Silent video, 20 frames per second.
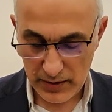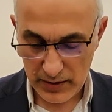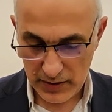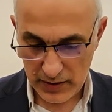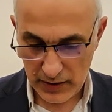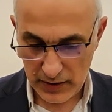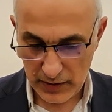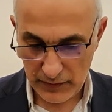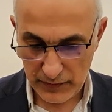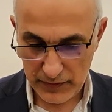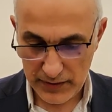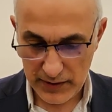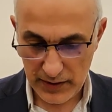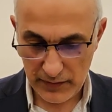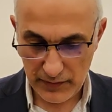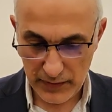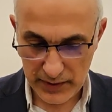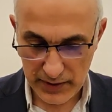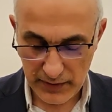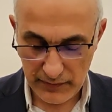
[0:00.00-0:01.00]
of Israel,
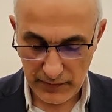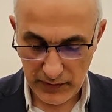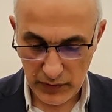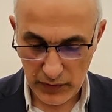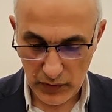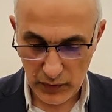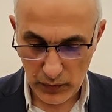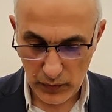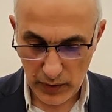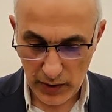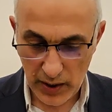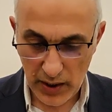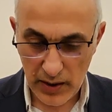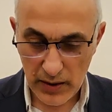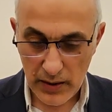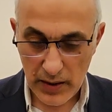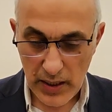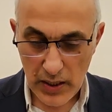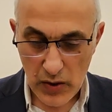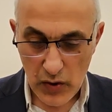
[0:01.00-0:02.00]
was given to Yehuda.